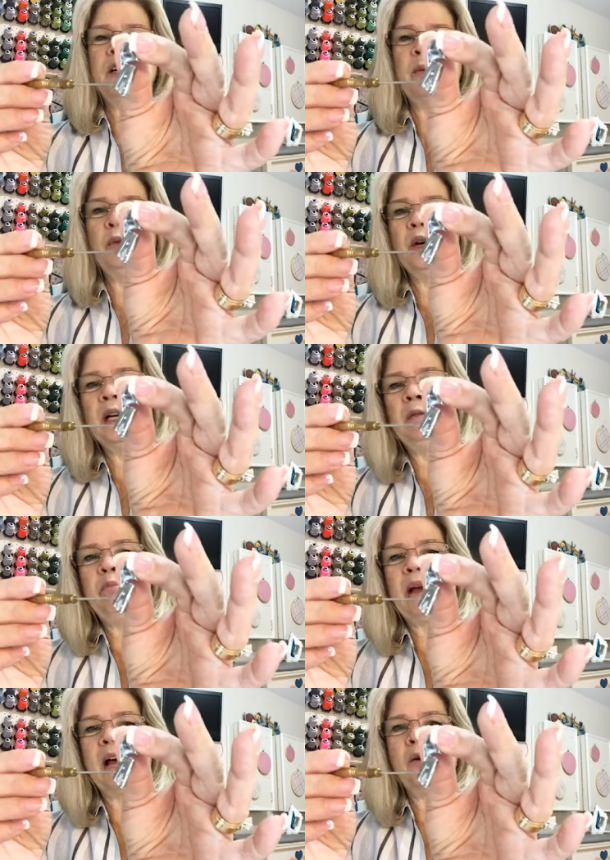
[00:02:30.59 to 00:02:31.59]
And I'm working
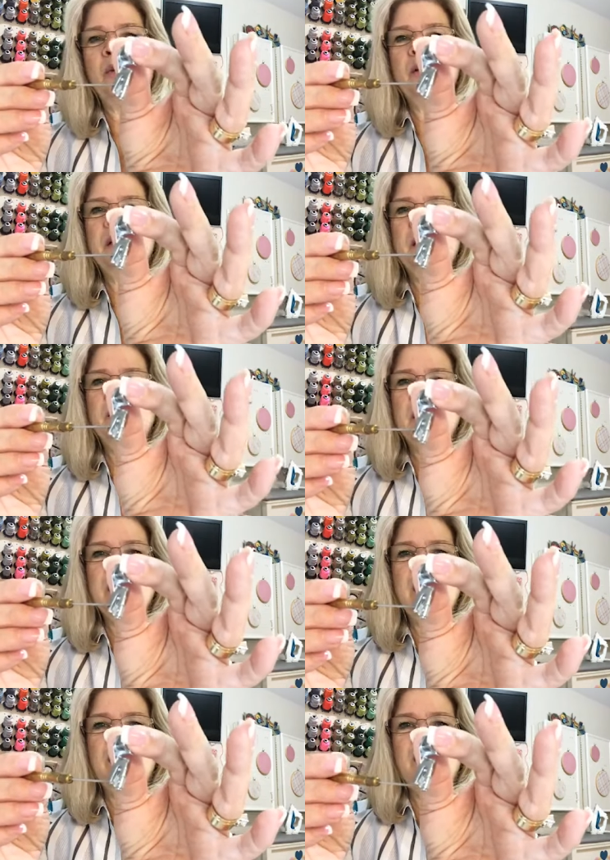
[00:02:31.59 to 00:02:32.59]
backwards, so it's
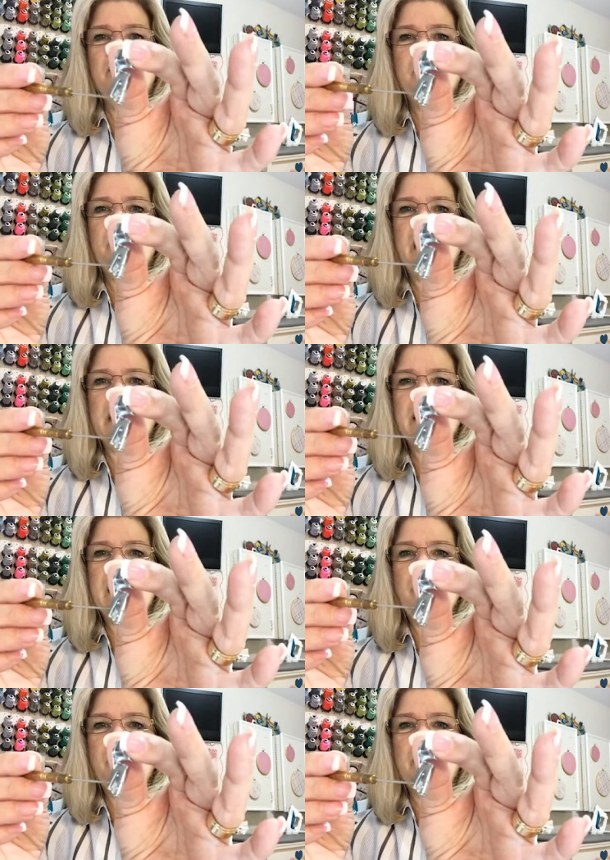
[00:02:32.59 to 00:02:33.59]
kind of hard for me to
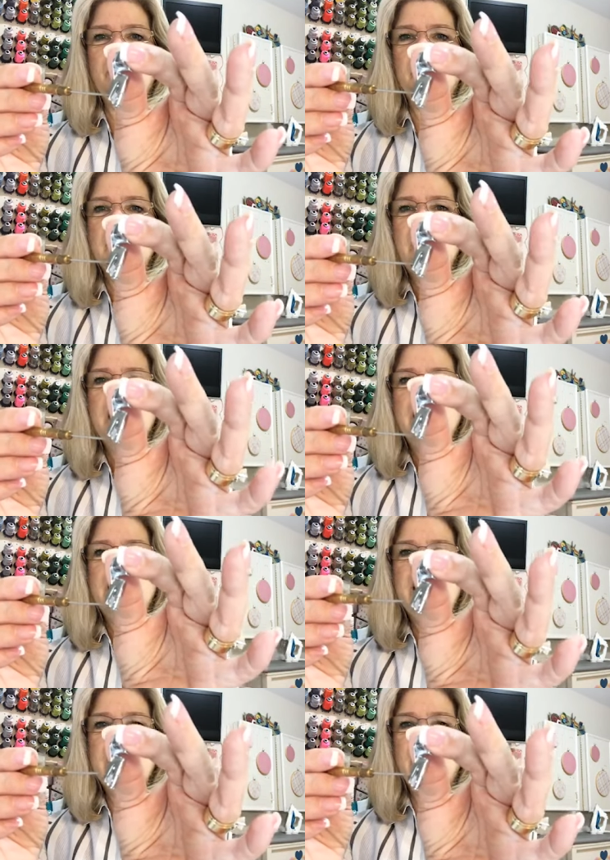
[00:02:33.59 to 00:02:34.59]
see, but you'll
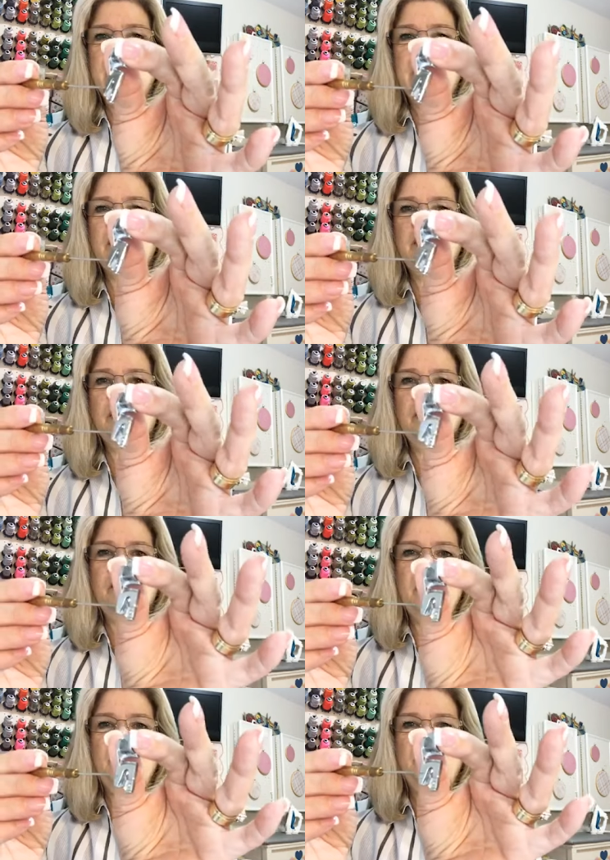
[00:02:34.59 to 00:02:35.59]
see a little groove
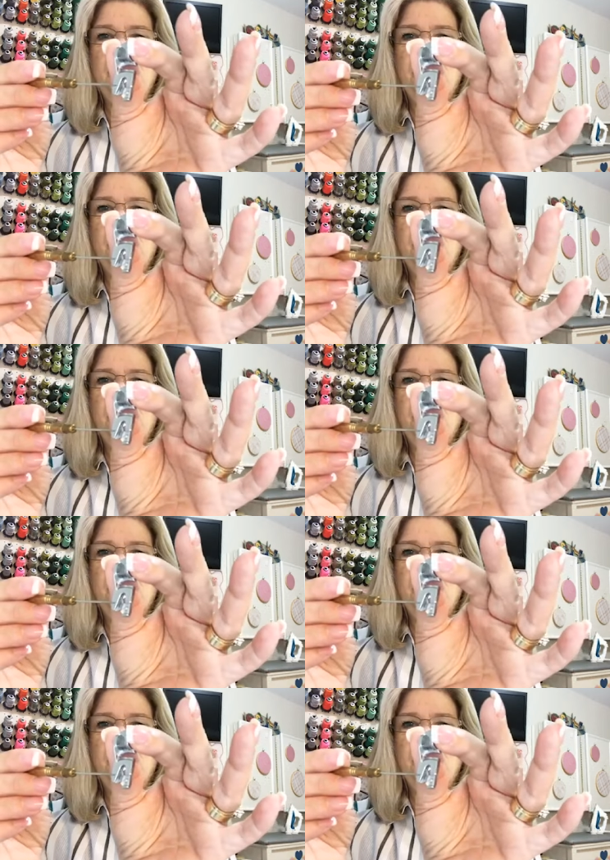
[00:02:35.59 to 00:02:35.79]
in the